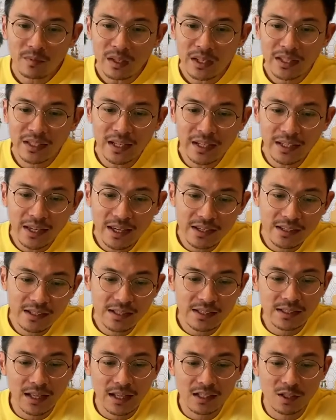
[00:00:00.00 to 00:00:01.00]
In any
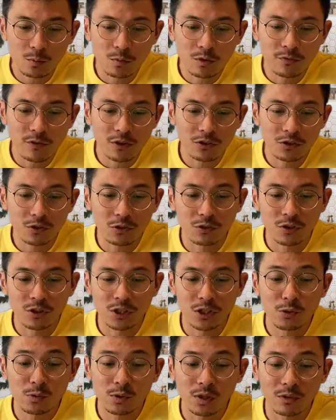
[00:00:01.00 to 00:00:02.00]
case, let's move on to the
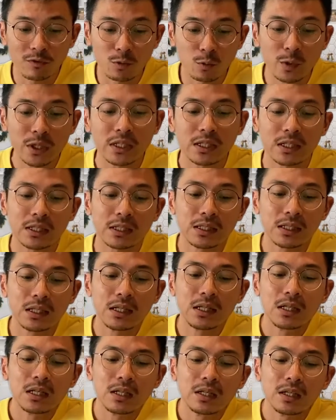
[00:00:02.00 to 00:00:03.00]
news of the week.
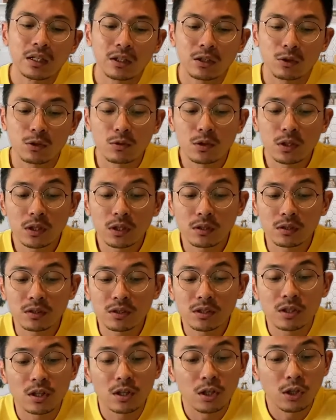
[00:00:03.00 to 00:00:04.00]

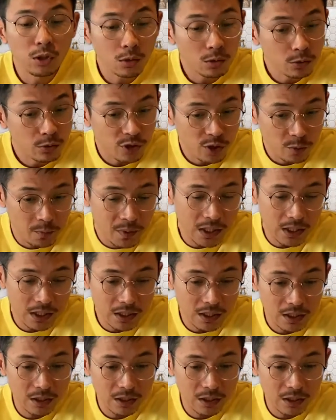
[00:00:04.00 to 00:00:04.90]
Google's Look to Speak,